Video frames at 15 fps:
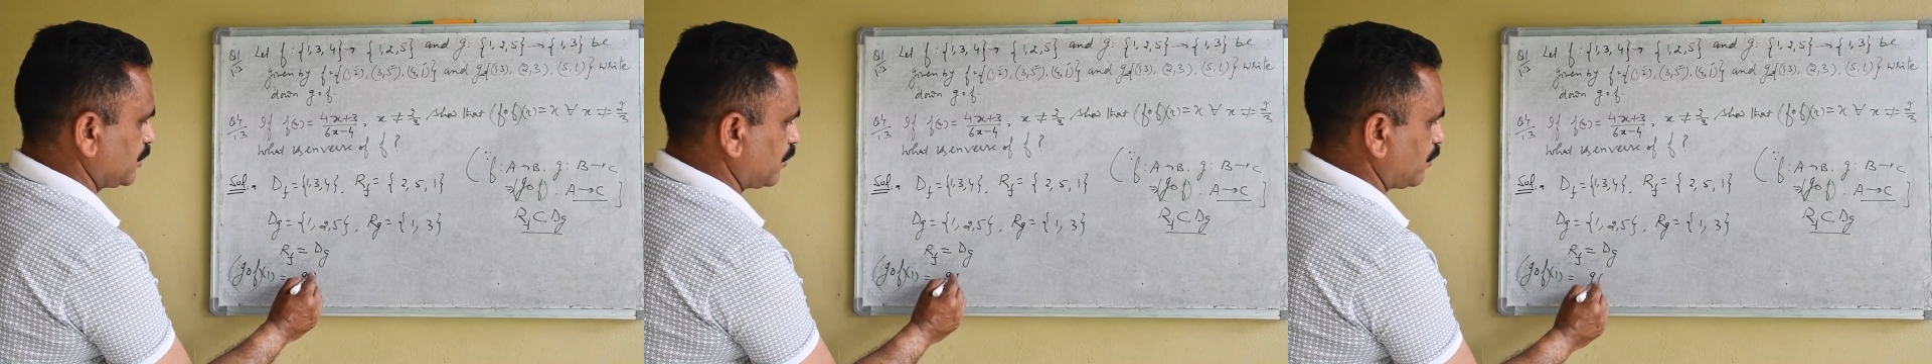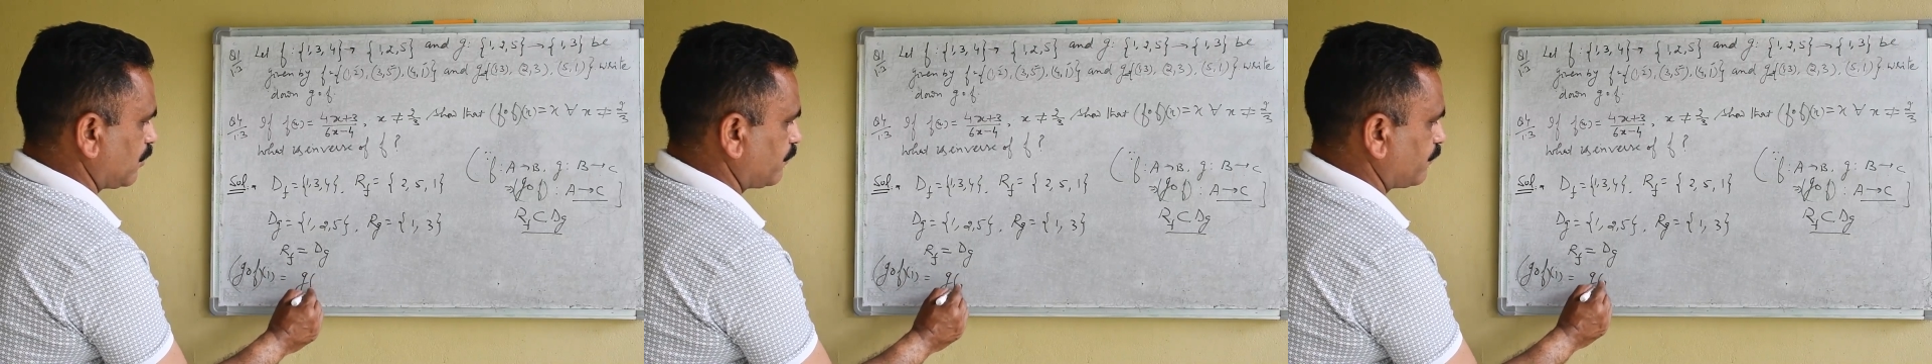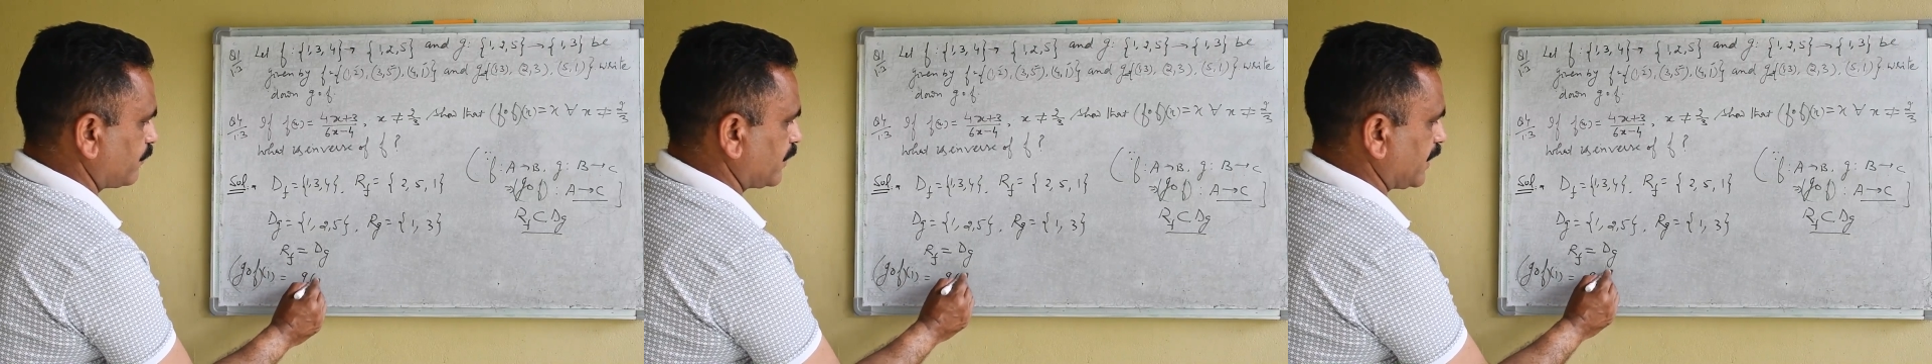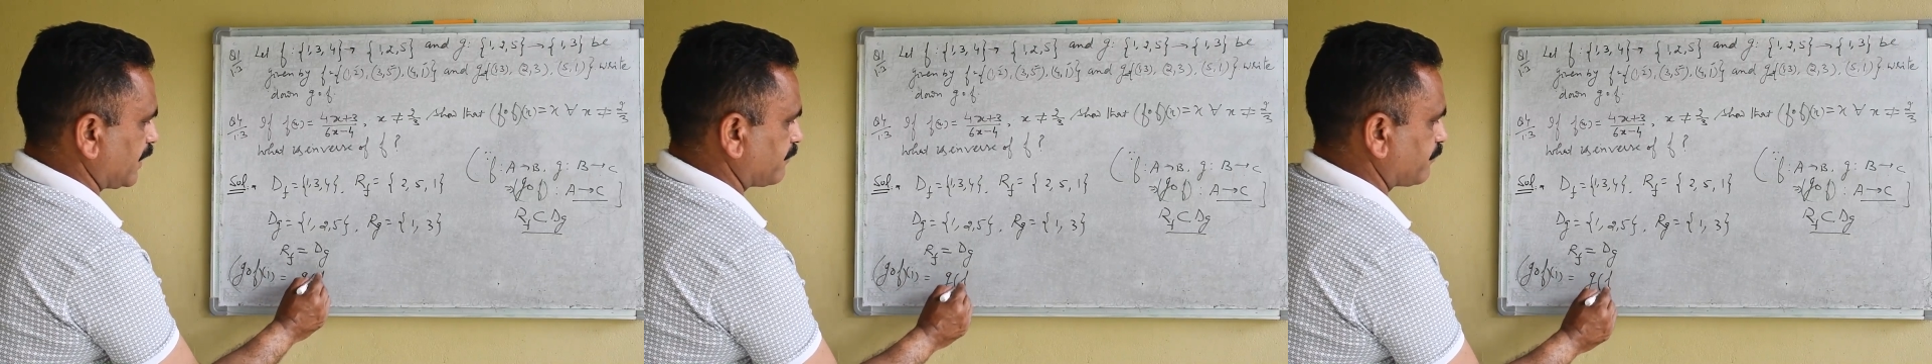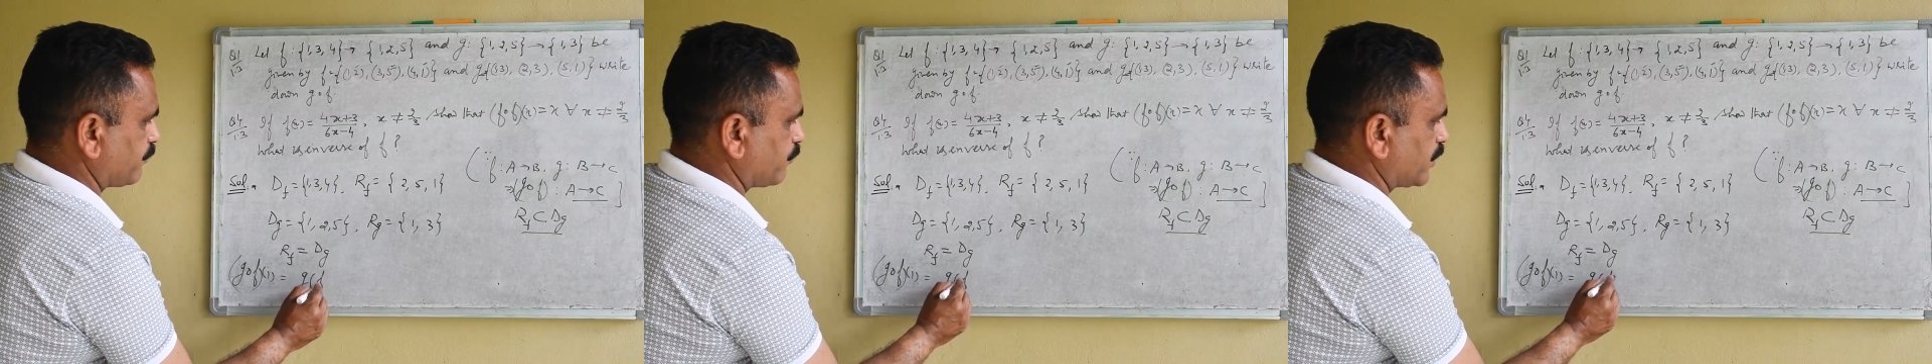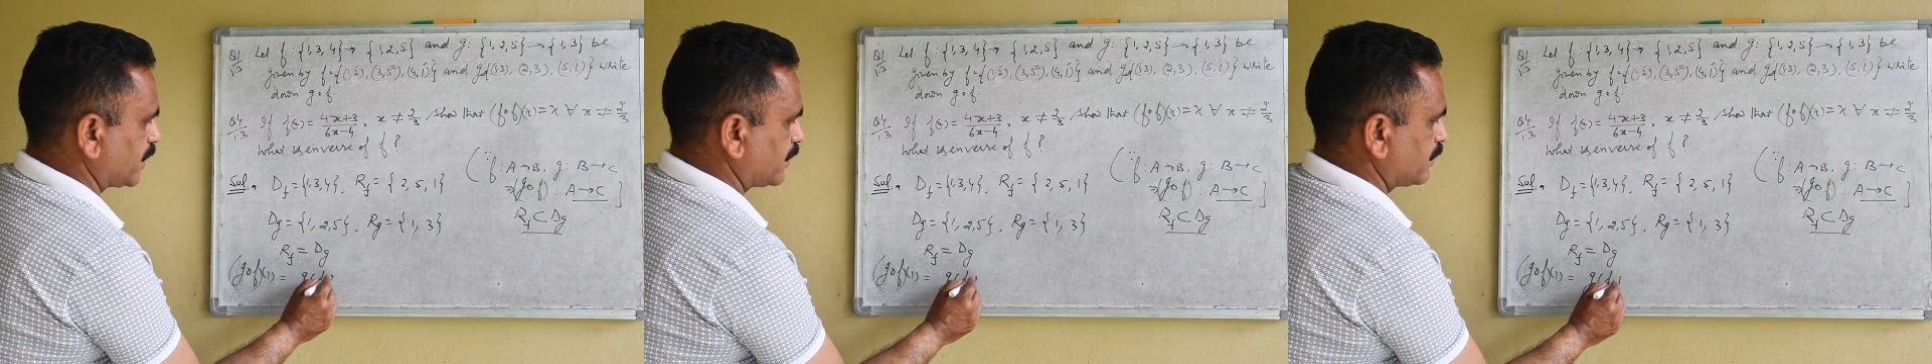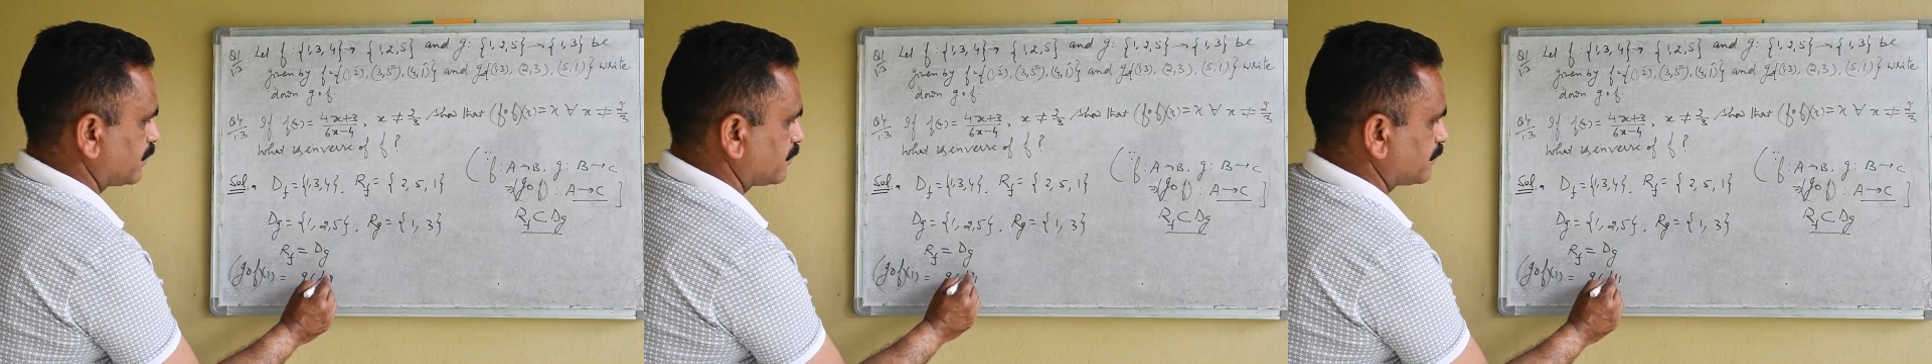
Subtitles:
of F1.